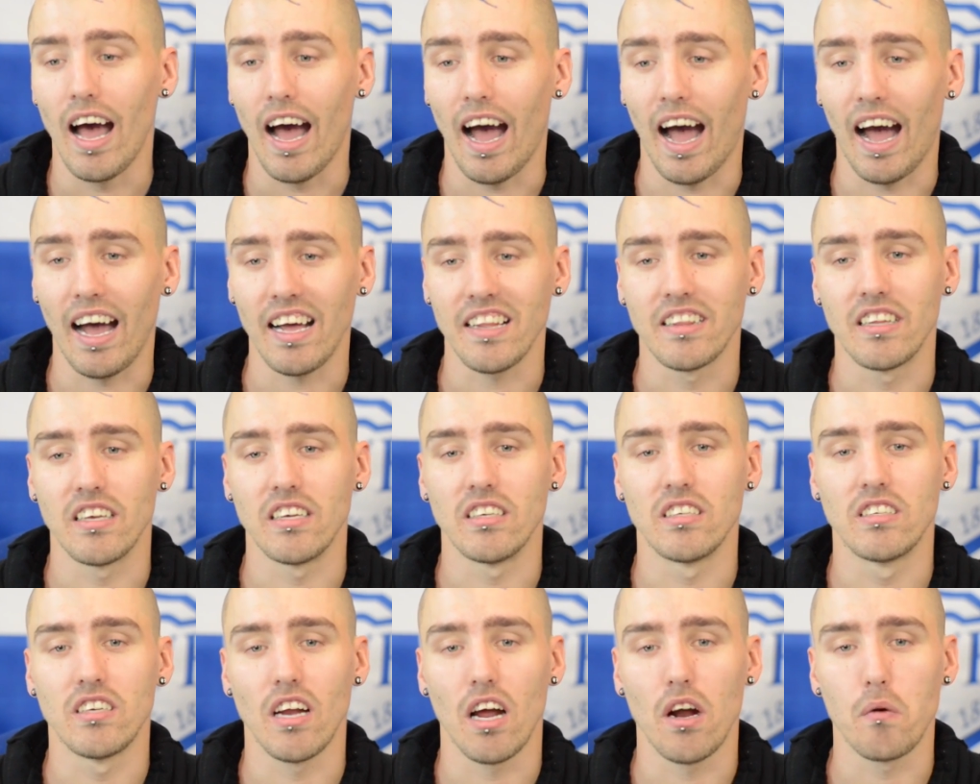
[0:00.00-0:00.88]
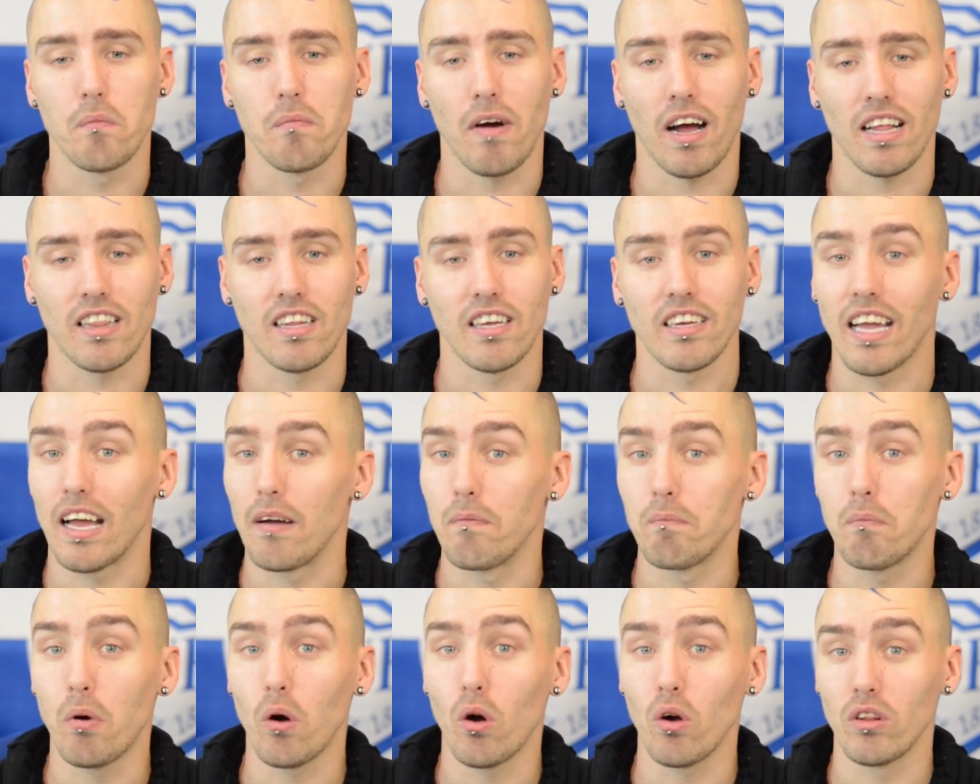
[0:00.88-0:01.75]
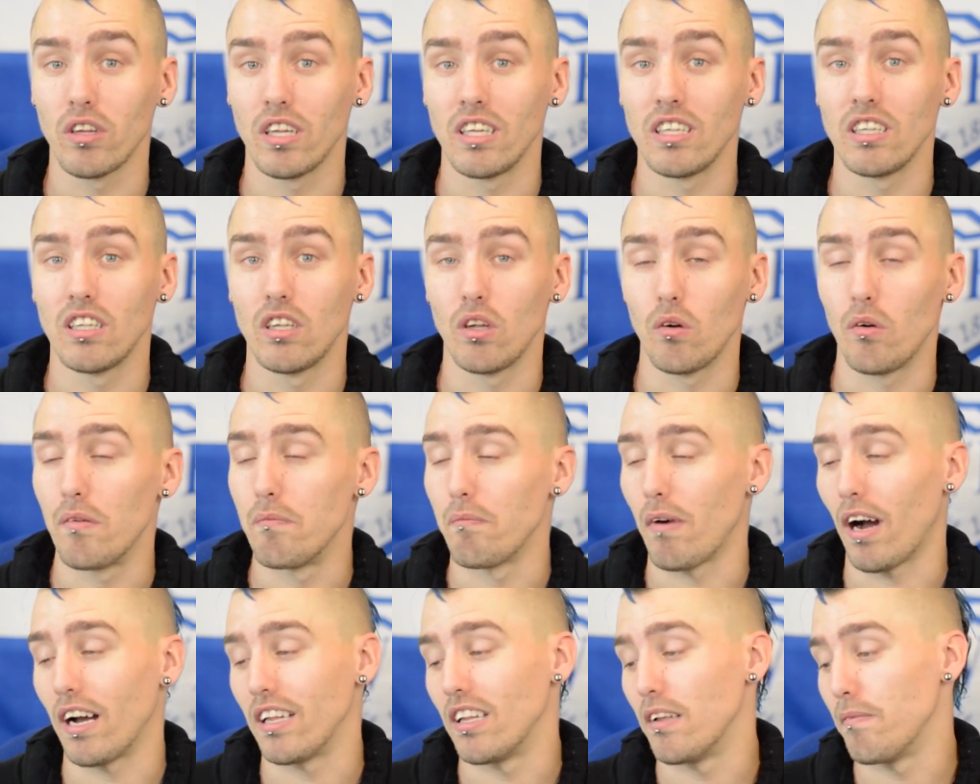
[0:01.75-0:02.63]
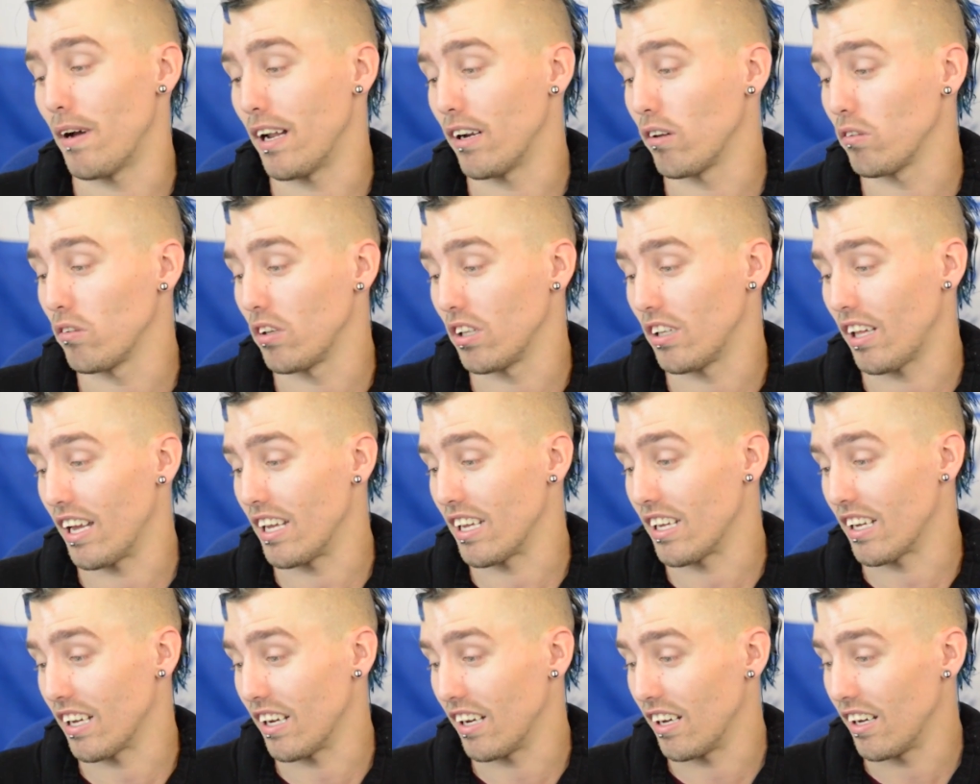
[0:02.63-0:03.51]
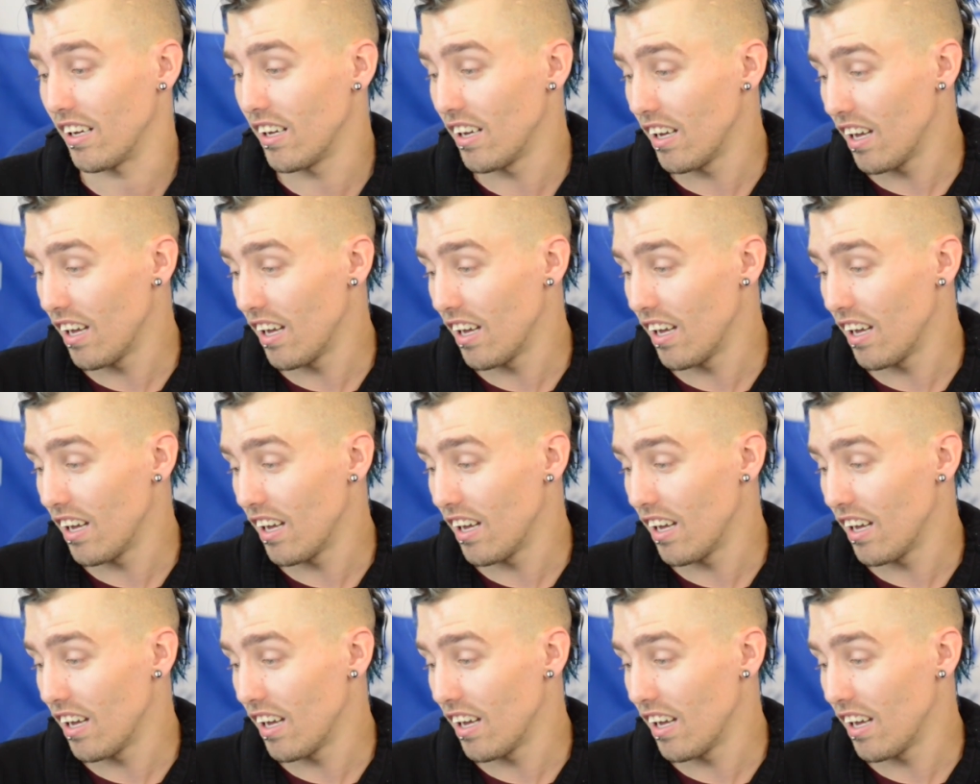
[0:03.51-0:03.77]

after Joe Matic get pushed into him by the penalty taker.